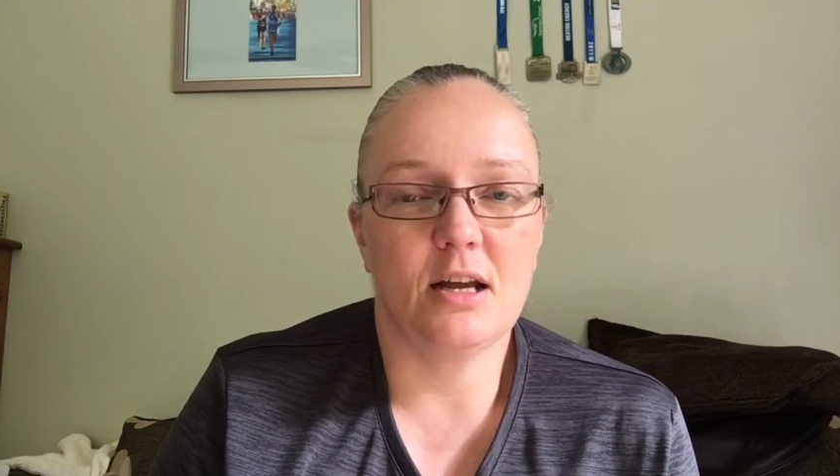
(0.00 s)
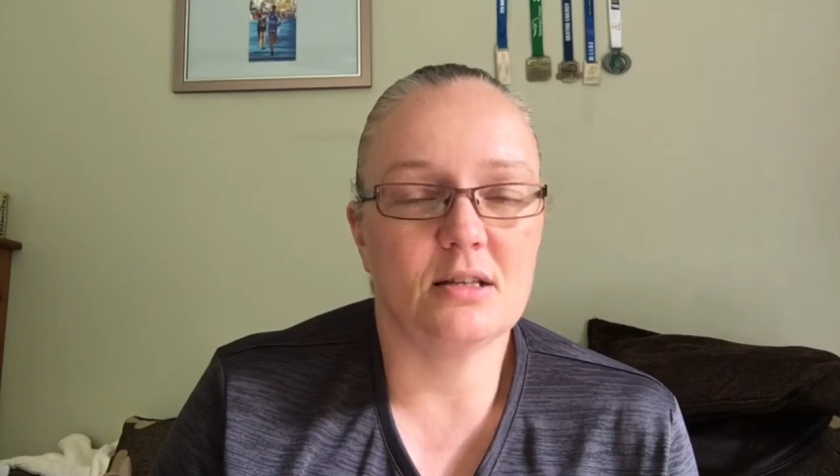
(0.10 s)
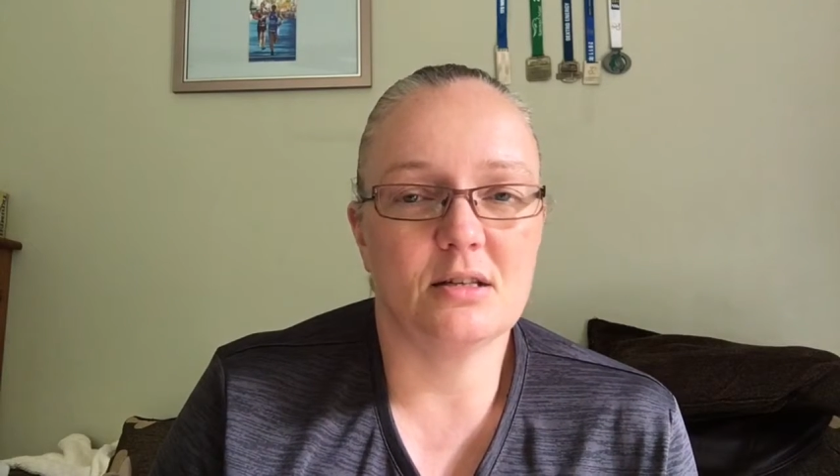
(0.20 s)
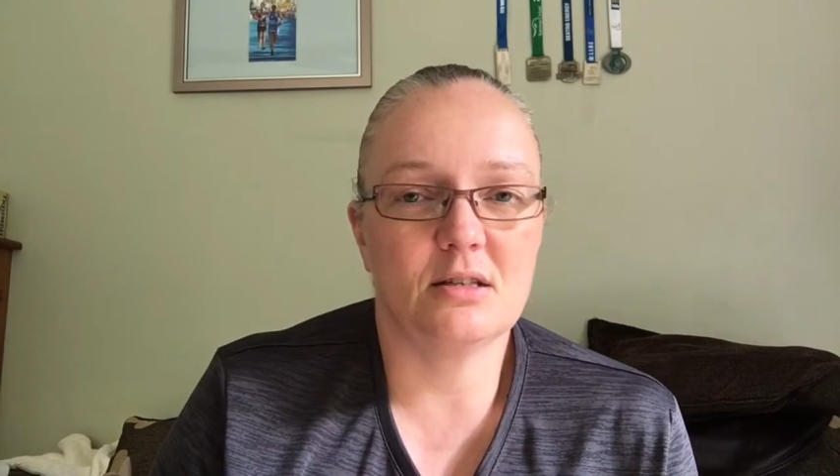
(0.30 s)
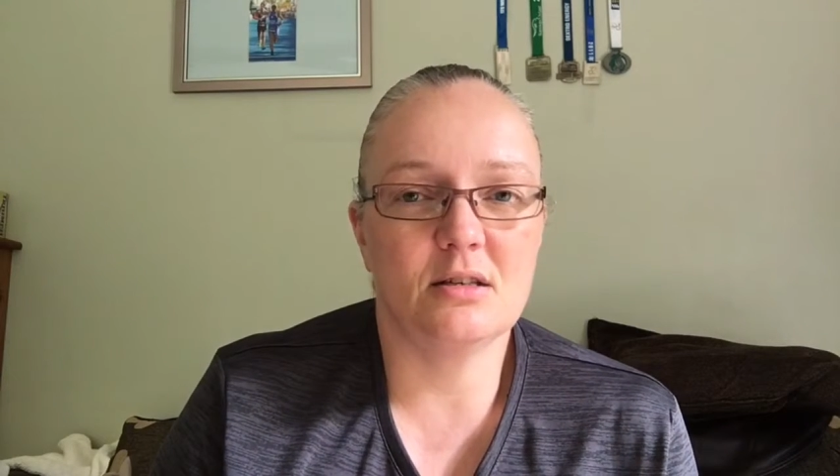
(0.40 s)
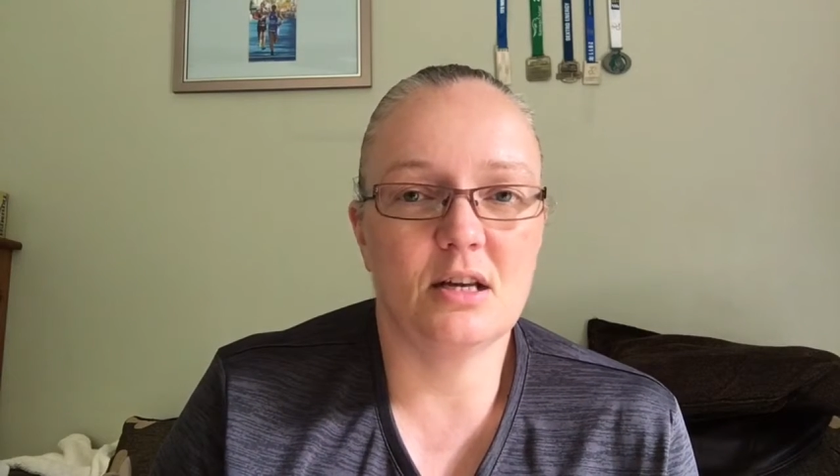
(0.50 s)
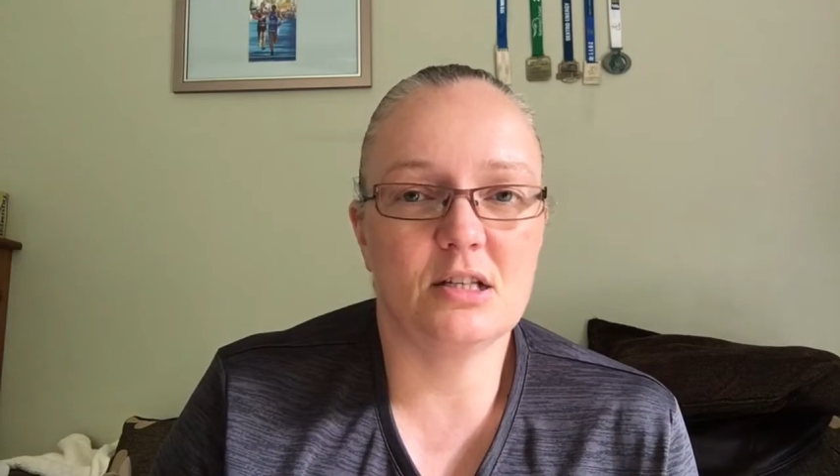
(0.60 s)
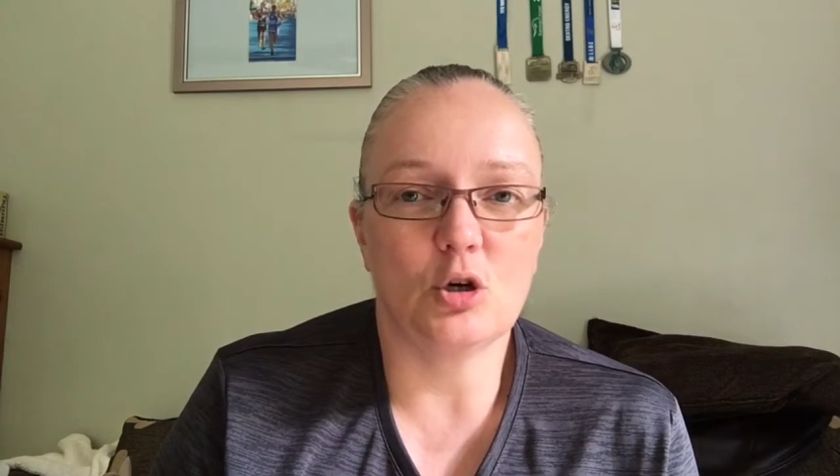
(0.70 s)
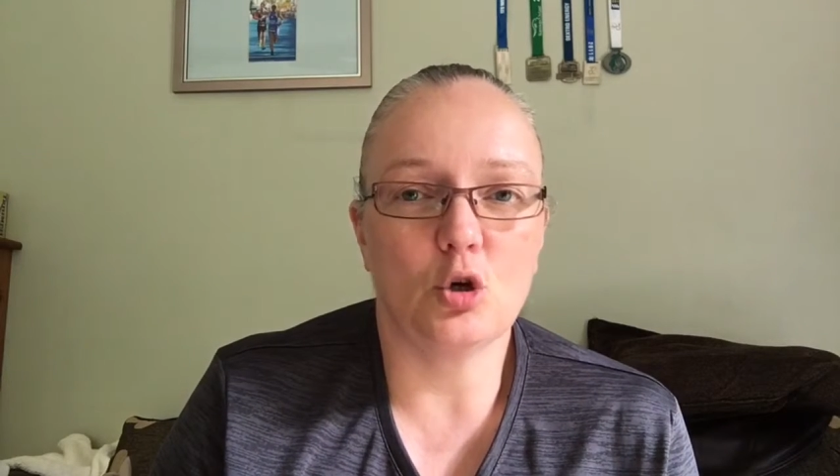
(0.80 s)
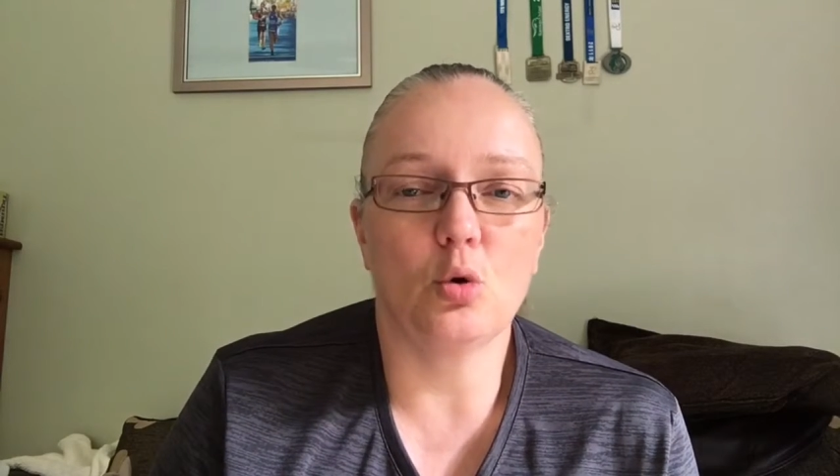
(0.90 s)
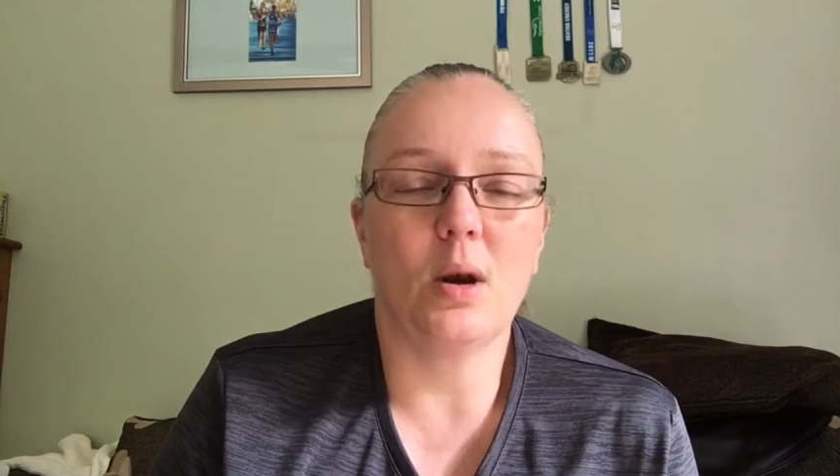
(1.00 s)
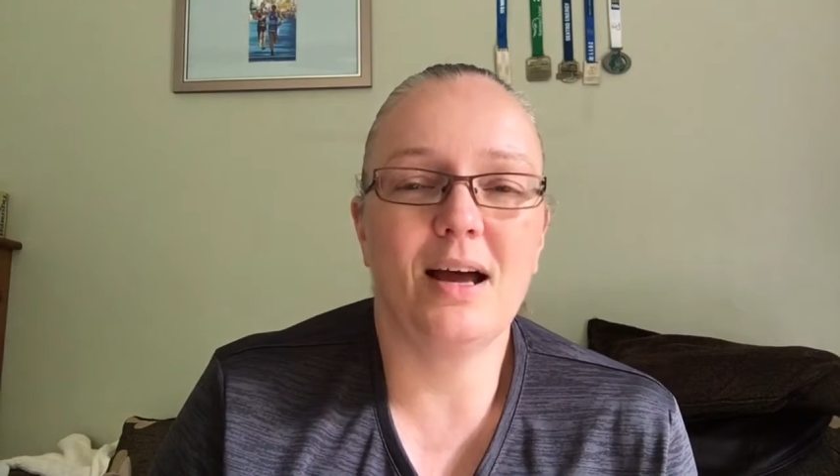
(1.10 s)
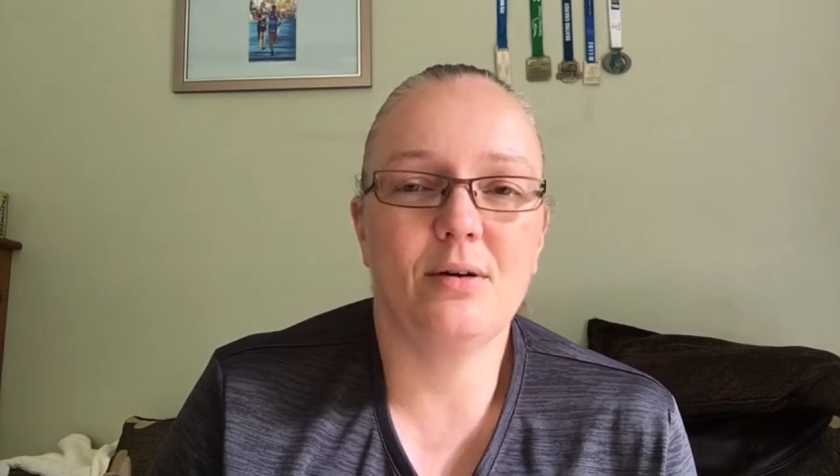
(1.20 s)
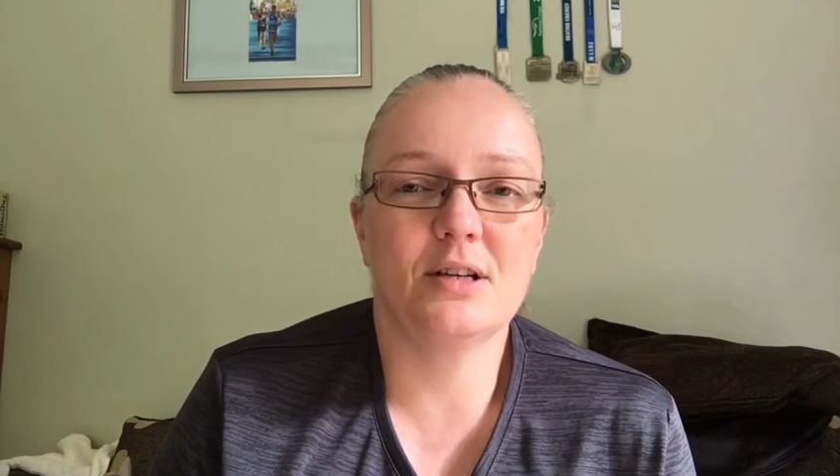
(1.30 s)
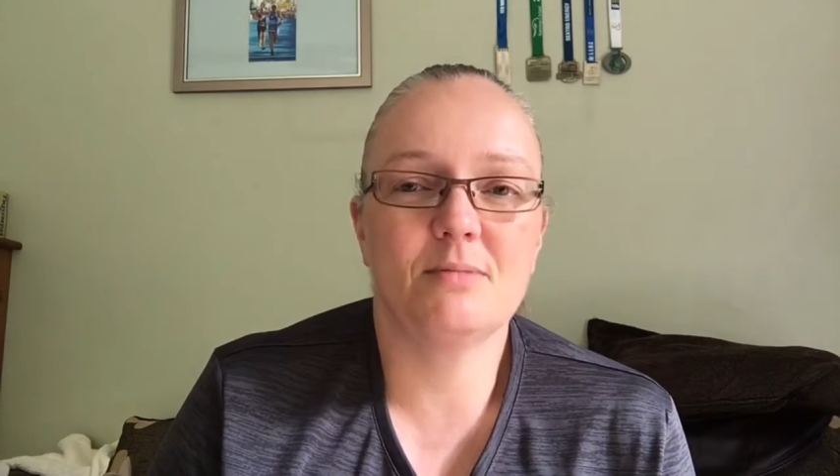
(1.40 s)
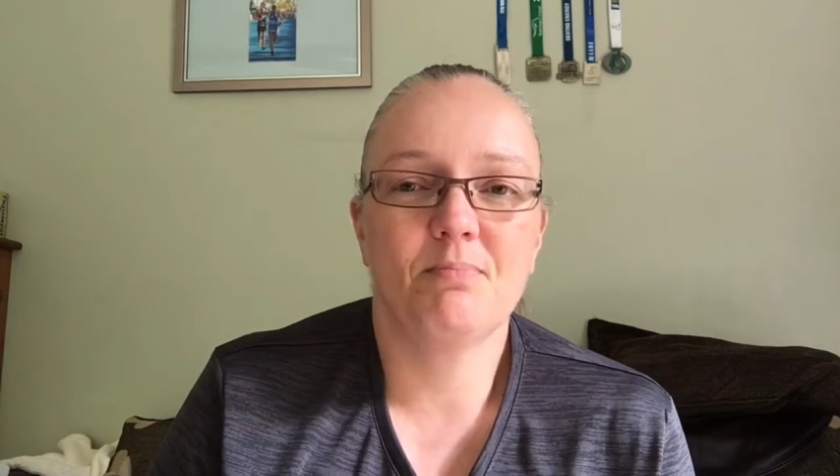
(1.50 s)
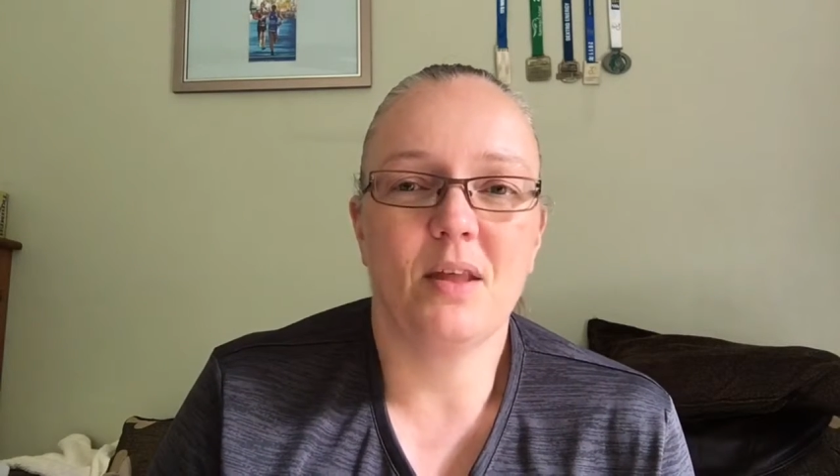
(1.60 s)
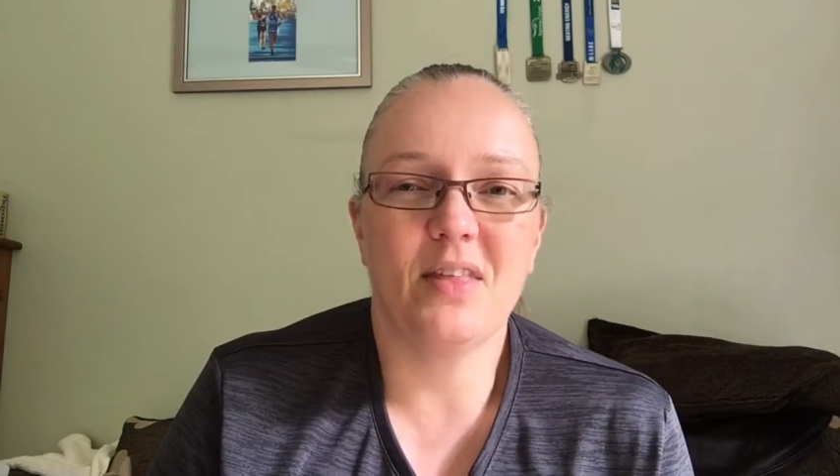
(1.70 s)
it's not going to allow it,